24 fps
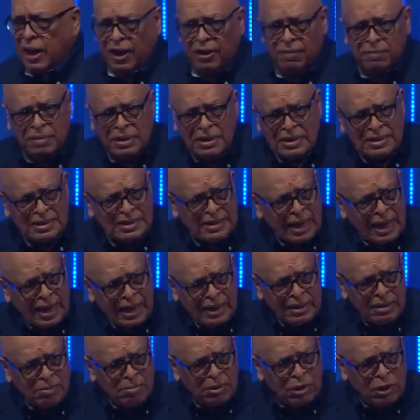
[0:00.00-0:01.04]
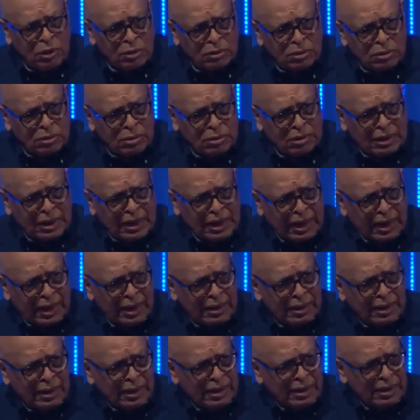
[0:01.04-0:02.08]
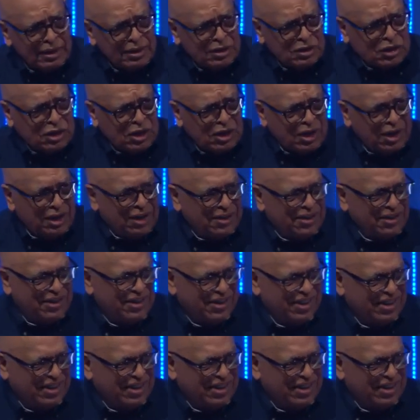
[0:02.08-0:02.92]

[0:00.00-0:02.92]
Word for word: I've been assigned to be your tour guide. Yeah.